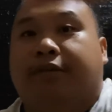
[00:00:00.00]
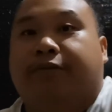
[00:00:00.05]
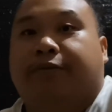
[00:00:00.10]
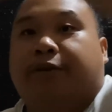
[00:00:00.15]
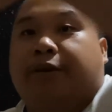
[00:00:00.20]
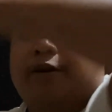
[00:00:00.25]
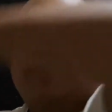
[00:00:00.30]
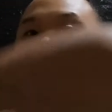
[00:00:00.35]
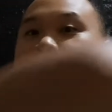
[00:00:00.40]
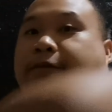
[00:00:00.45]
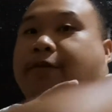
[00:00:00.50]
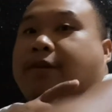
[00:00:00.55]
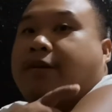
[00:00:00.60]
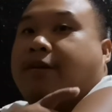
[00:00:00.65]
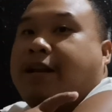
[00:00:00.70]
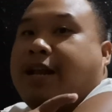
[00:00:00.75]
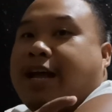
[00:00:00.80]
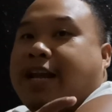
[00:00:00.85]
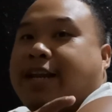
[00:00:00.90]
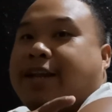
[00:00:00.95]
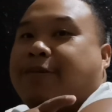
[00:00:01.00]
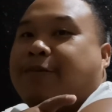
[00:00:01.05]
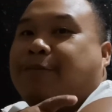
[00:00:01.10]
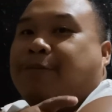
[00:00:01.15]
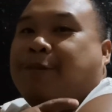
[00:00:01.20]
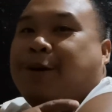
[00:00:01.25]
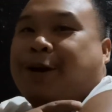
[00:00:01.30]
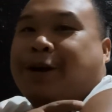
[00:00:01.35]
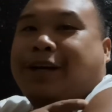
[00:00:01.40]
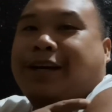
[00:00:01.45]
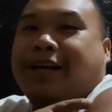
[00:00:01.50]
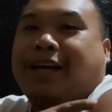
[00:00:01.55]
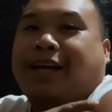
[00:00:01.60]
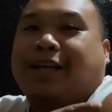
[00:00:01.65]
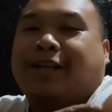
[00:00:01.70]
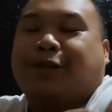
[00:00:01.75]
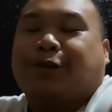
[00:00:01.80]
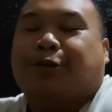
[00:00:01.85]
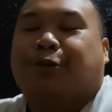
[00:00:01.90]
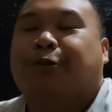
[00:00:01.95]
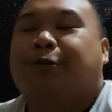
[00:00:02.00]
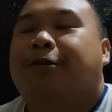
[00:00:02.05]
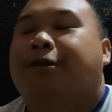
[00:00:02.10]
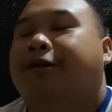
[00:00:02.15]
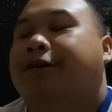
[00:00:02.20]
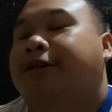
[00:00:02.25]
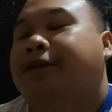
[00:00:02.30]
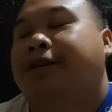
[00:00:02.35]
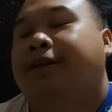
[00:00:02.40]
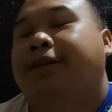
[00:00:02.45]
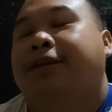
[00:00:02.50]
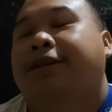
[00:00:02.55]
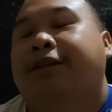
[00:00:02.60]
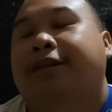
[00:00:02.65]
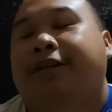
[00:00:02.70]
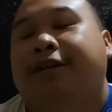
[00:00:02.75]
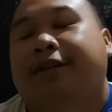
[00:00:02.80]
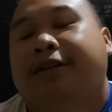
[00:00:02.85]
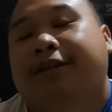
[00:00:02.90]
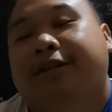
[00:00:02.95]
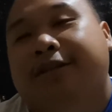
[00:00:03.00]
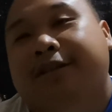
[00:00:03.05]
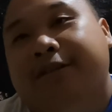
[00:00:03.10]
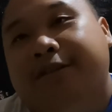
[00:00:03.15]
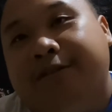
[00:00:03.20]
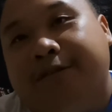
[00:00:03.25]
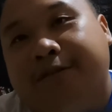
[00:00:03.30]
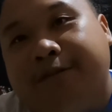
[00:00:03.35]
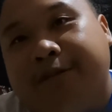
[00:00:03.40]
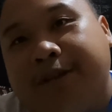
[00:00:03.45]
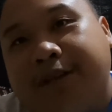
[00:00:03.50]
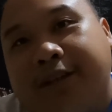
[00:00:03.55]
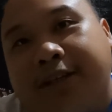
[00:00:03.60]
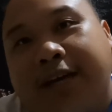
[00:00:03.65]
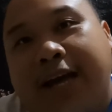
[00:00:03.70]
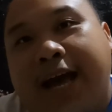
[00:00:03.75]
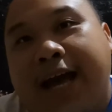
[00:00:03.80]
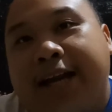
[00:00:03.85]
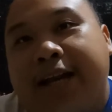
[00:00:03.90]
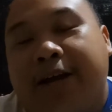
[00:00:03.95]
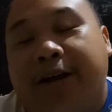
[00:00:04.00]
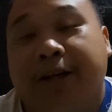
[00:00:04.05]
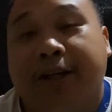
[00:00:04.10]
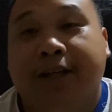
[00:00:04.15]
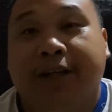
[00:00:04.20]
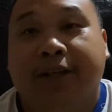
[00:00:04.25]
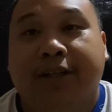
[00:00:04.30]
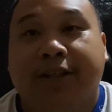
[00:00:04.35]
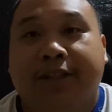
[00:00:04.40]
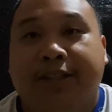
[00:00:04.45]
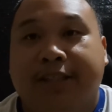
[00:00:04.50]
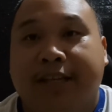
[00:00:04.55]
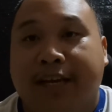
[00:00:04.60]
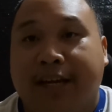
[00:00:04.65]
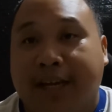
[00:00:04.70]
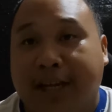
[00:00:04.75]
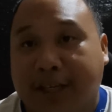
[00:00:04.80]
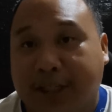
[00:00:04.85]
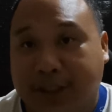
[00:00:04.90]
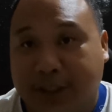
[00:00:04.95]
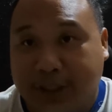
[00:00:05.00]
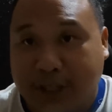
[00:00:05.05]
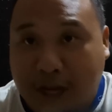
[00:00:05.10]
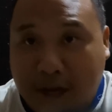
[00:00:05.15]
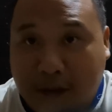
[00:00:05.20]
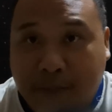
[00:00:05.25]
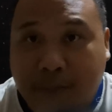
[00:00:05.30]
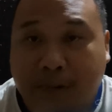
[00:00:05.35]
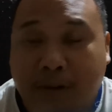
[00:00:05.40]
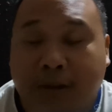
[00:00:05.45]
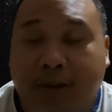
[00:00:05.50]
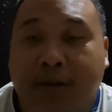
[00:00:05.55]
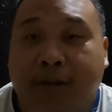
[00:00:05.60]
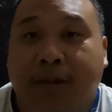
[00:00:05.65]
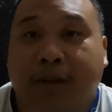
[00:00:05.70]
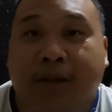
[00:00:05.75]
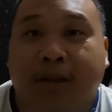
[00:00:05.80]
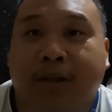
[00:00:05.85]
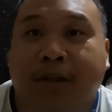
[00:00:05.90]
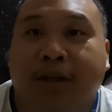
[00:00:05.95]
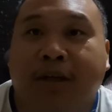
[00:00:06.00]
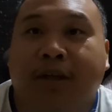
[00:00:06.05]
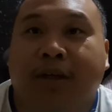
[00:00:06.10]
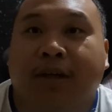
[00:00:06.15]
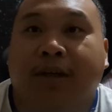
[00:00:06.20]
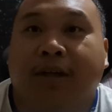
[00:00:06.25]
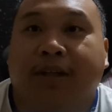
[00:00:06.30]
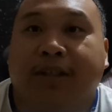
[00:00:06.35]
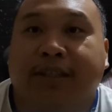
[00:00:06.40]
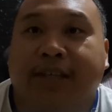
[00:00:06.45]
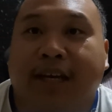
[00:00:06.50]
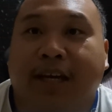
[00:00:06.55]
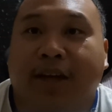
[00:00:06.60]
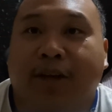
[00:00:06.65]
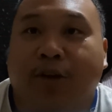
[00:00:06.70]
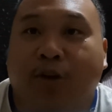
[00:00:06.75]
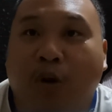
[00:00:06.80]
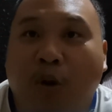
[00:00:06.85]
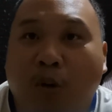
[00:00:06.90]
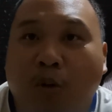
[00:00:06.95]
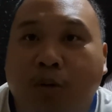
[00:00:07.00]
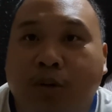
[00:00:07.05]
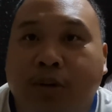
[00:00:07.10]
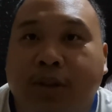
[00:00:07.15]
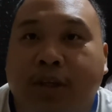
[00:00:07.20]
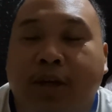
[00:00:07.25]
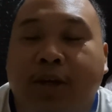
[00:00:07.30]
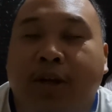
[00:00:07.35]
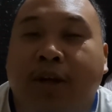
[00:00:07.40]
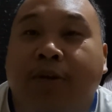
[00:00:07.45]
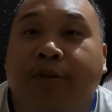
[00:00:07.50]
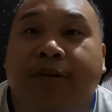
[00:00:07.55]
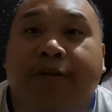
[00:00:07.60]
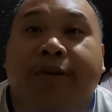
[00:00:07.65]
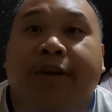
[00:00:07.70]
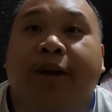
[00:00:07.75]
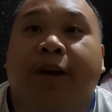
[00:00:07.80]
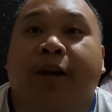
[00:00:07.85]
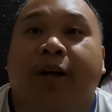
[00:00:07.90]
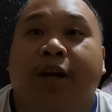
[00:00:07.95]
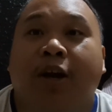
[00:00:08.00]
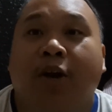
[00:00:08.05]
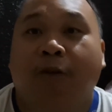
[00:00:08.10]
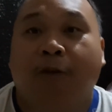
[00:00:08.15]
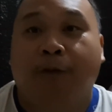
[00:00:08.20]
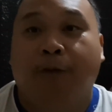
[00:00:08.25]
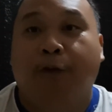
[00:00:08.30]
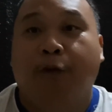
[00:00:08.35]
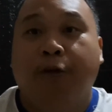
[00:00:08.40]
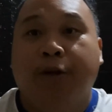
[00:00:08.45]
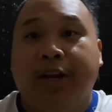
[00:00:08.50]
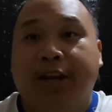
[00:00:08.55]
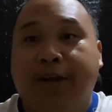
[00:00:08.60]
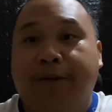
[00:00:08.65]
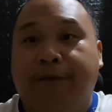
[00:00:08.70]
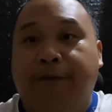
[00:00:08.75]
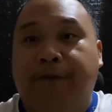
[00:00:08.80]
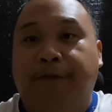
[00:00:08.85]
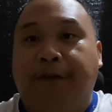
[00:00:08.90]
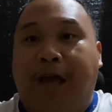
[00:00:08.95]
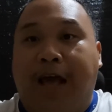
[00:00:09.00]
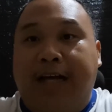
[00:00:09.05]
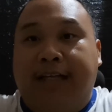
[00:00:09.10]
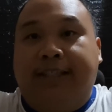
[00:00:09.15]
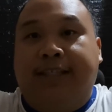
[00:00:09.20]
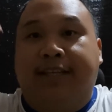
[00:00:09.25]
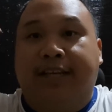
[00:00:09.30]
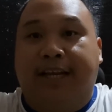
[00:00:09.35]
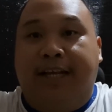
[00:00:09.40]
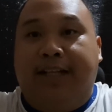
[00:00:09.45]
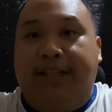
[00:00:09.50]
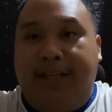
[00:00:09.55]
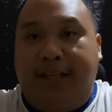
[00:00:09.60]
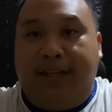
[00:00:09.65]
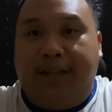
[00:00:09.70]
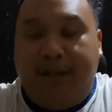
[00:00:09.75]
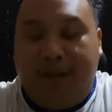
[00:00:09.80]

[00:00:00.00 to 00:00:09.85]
where wala na yung mark eh. So we had our second jab, our second dose, and we are now fully vaccinated.